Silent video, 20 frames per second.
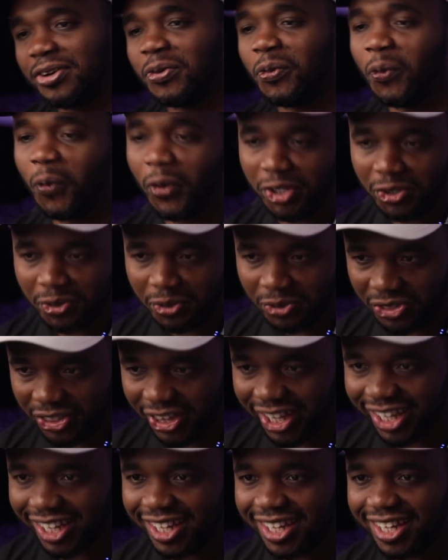what do you
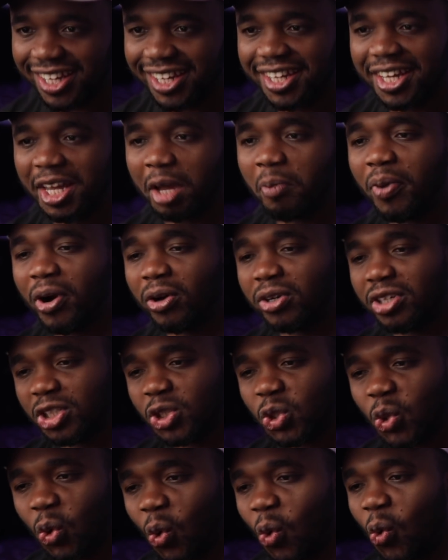think about
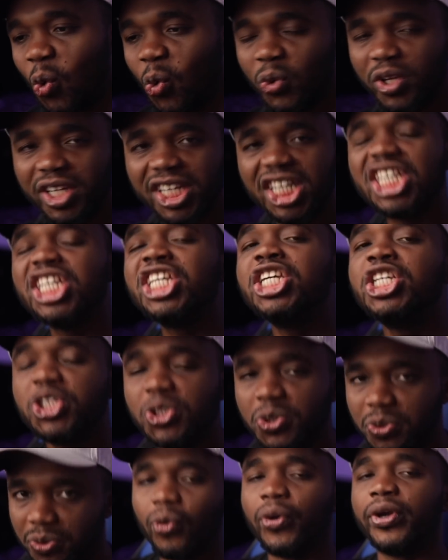this whole
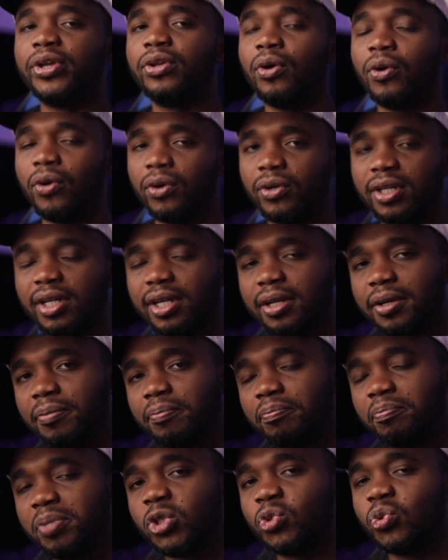issue going on
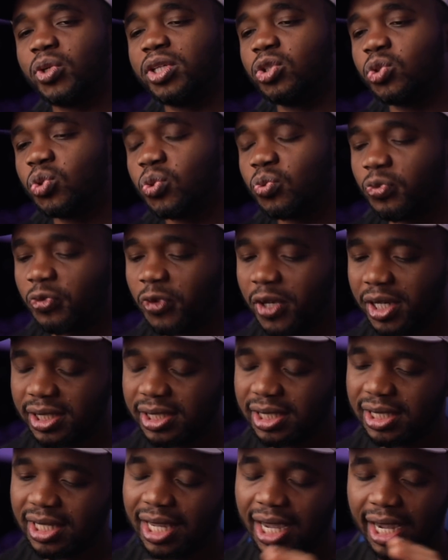between
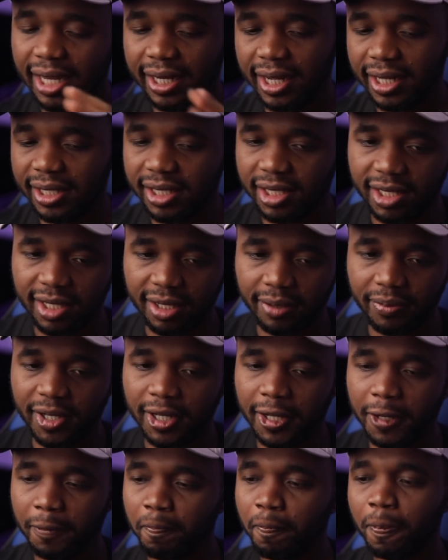Two-Face and
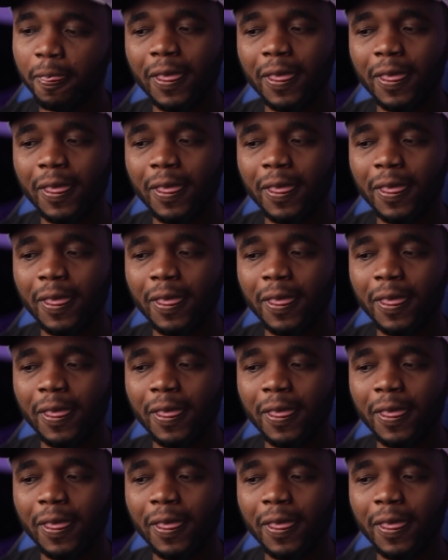Idibia?